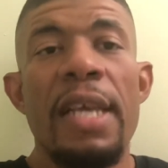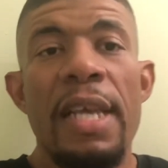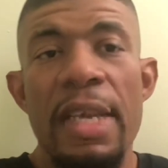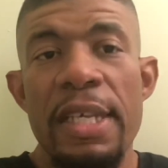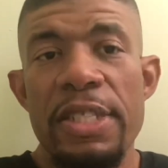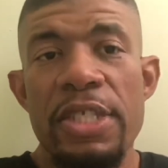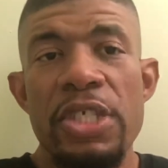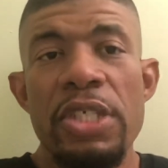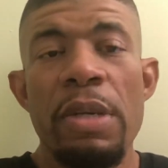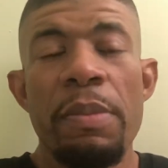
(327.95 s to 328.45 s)

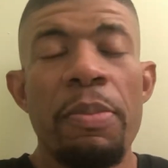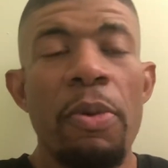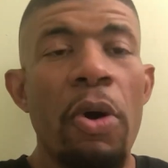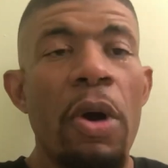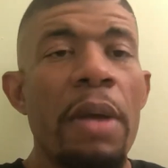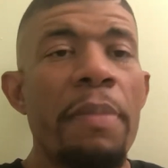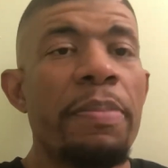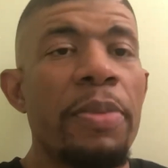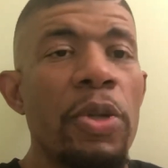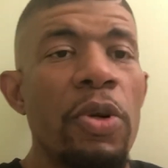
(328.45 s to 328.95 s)
It's your
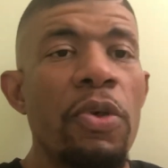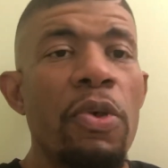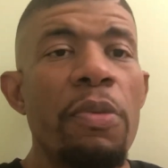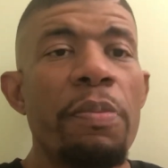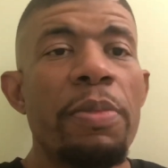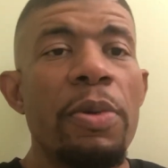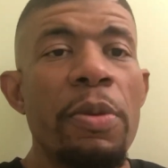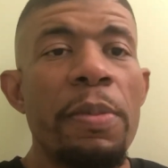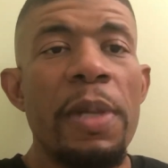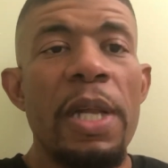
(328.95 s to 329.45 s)
boy
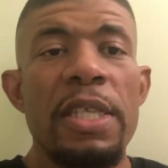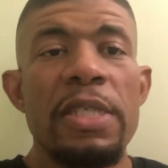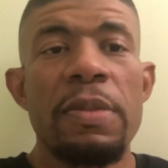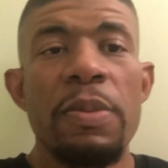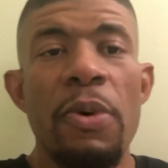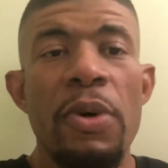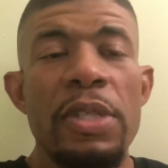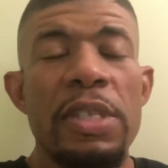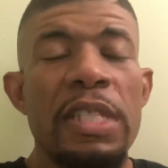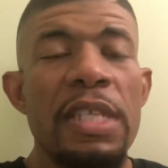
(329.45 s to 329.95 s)
Blue Blood
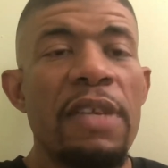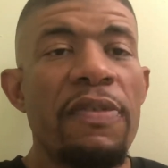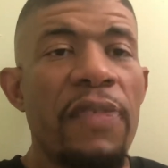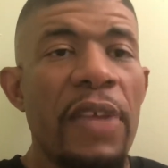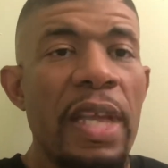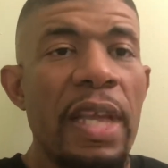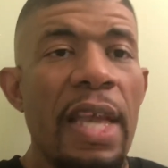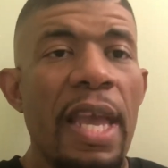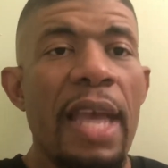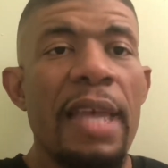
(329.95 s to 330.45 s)
Sports
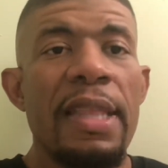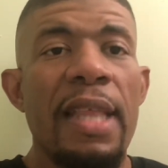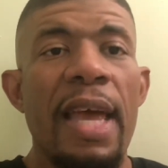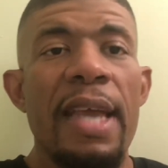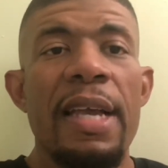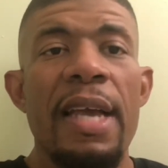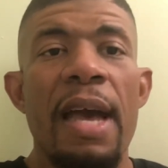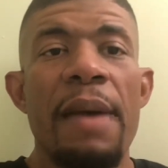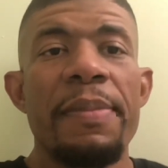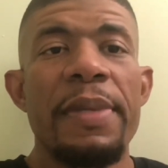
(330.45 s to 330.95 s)
TV. Hey,
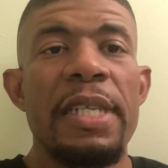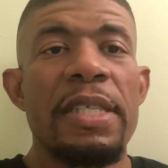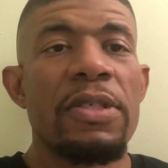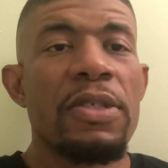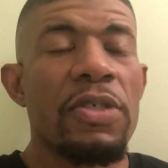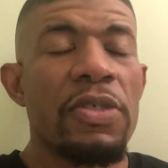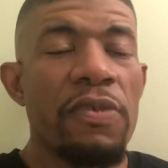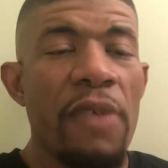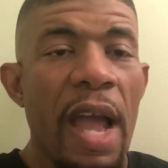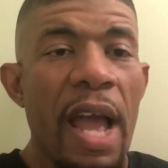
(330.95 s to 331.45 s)
like, comment, and
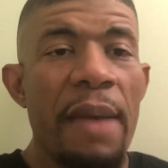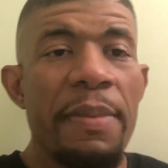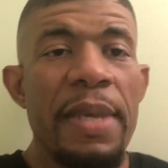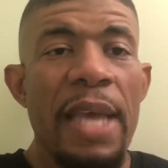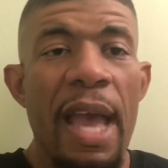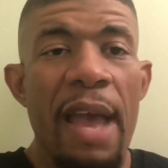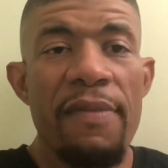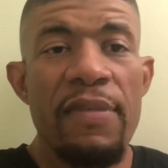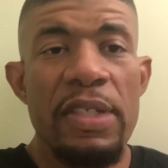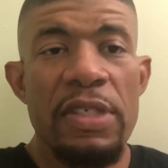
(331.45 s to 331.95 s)
subscribe. If
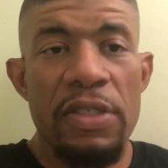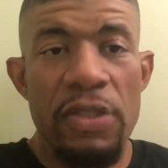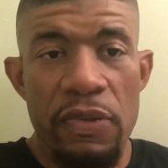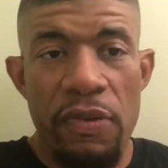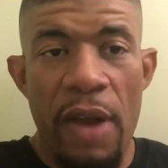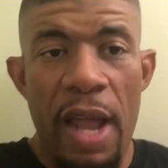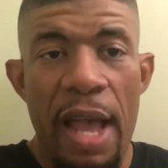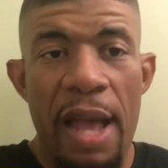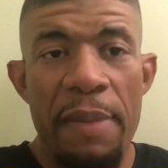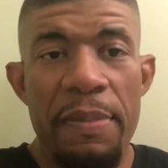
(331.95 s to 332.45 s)
you haven't
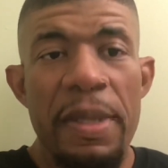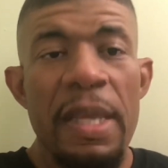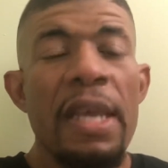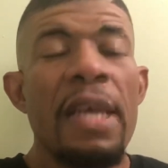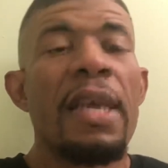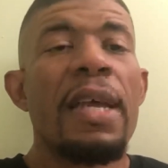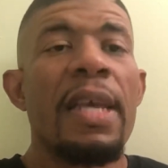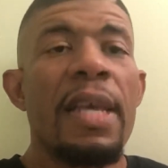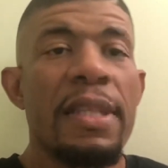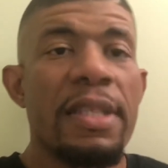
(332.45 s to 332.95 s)
subscribed,
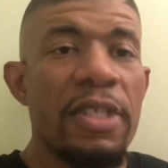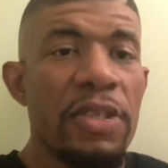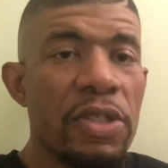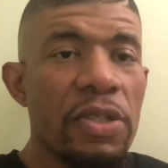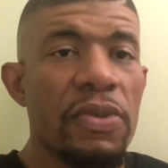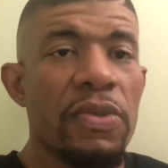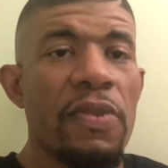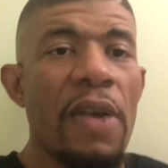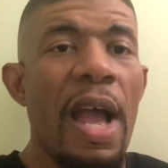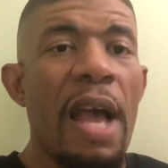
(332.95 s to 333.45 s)
hit the
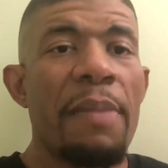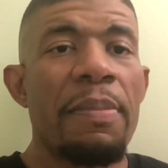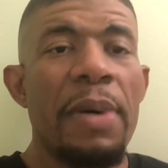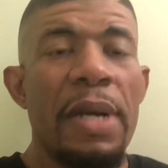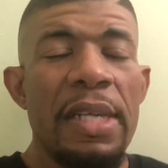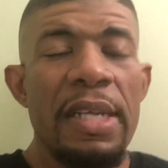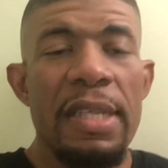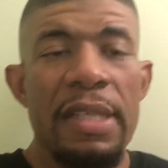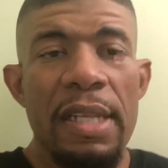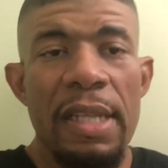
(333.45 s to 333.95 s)
subscribe
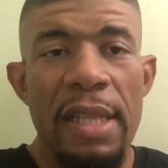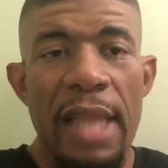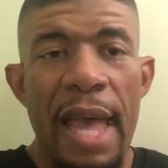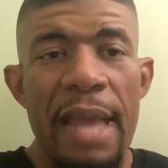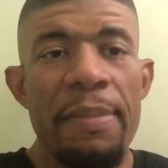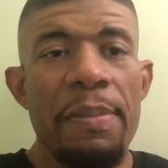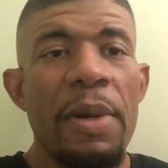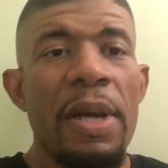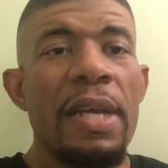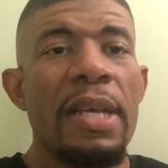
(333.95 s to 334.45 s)
button, hit the
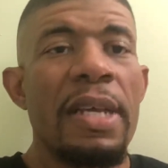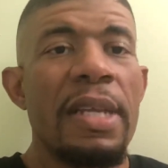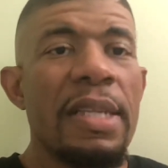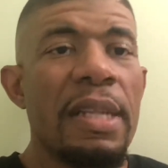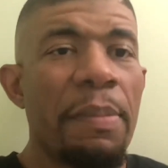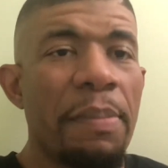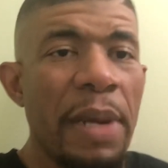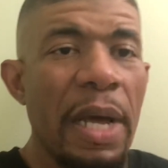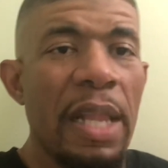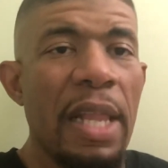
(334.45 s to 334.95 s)
like button, hit
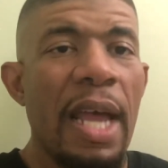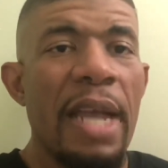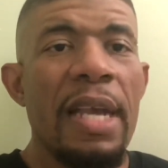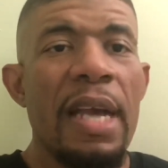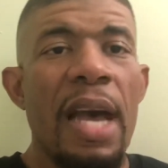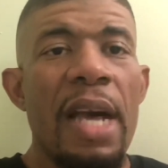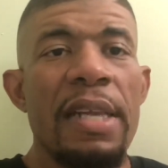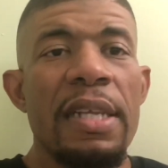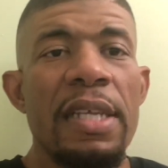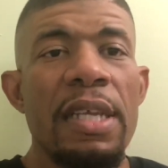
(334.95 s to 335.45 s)
the bell
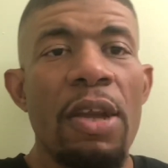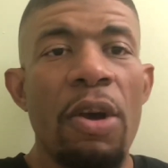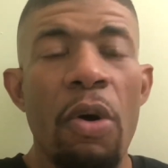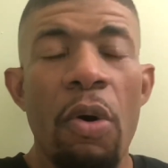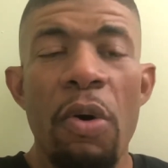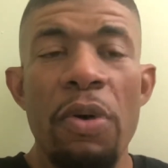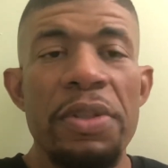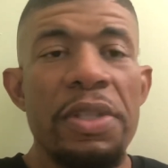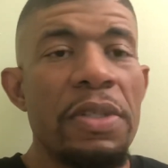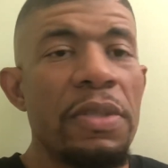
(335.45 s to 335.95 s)
icon to get
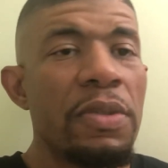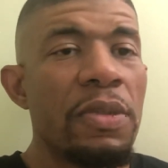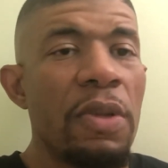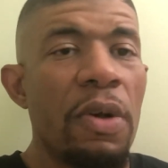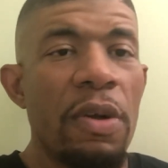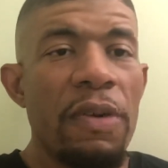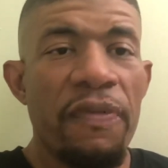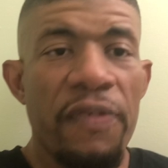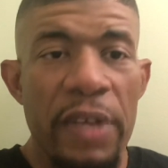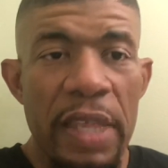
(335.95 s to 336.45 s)
all the new
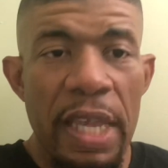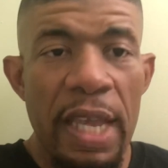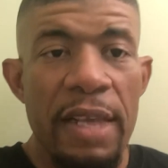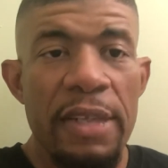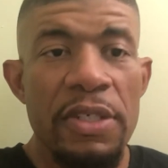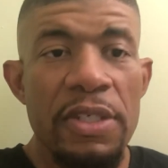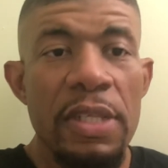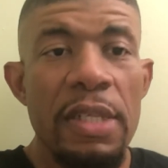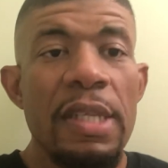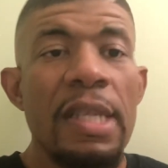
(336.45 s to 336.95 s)

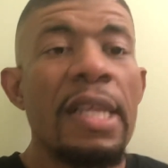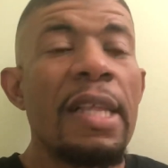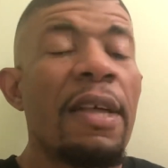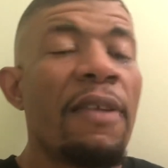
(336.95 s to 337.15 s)
notifications.